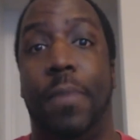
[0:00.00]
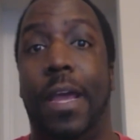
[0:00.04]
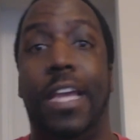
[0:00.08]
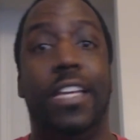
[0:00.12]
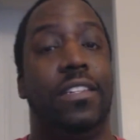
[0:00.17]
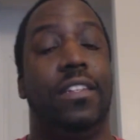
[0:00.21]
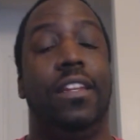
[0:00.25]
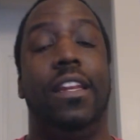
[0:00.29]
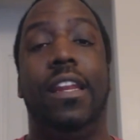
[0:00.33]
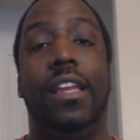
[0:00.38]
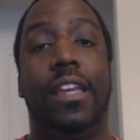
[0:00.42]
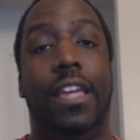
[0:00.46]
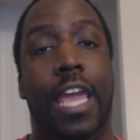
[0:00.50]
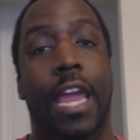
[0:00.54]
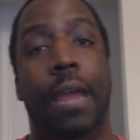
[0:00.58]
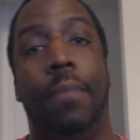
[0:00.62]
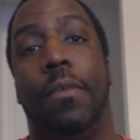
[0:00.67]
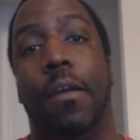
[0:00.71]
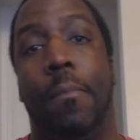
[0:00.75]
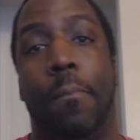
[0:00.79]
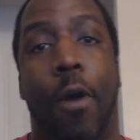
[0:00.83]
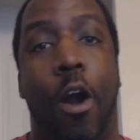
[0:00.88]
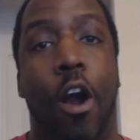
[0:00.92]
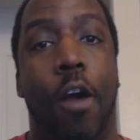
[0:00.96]
basically to
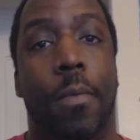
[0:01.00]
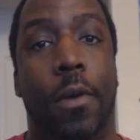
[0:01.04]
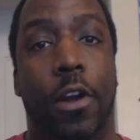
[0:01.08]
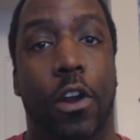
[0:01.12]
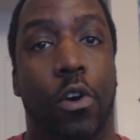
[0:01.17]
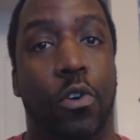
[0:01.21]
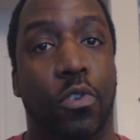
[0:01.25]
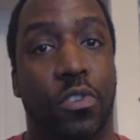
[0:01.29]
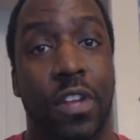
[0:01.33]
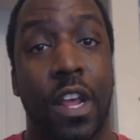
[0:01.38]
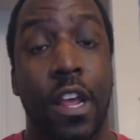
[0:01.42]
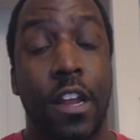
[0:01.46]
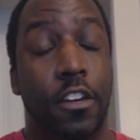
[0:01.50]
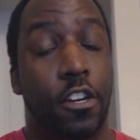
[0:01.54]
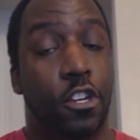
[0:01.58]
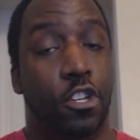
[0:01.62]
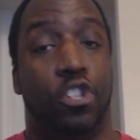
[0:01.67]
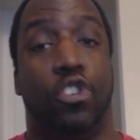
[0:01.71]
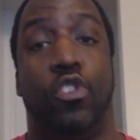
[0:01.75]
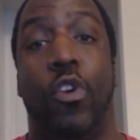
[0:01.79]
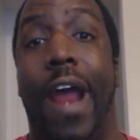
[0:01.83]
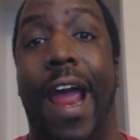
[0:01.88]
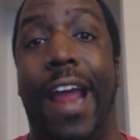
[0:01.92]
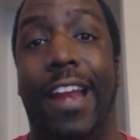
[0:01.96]
keep the Barbados
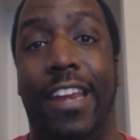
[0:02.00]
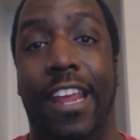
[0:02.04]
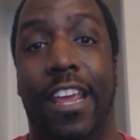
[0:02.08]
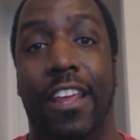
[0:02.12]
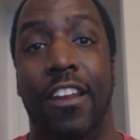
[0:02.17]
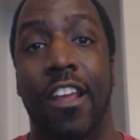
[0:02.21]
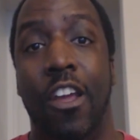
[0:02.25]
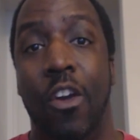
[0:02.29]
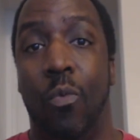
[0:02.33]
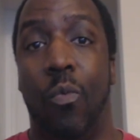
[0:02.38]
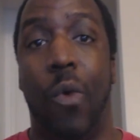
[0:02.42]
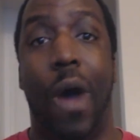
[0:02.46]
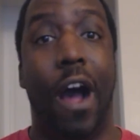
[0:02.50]
distracted